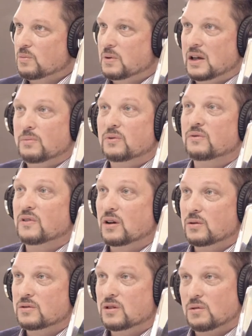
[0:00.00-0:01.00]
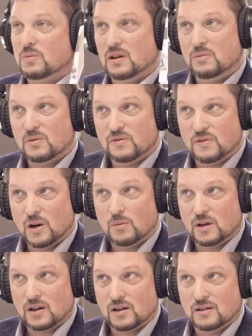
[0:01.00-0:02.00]
people vote. So people yep.
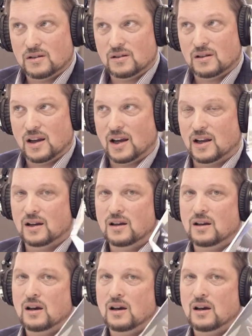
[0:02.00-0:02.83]
voted, and